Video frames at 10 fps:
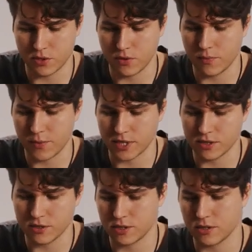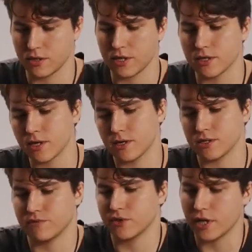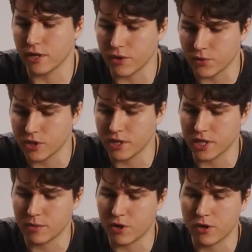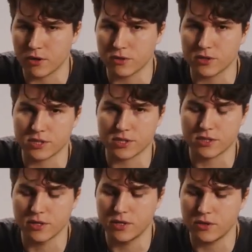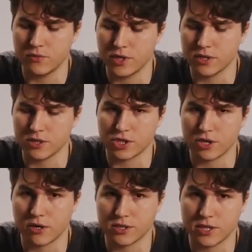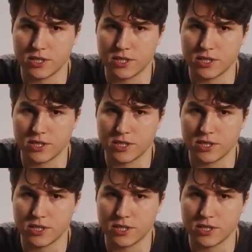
So that's just something I really like about color is just we get to share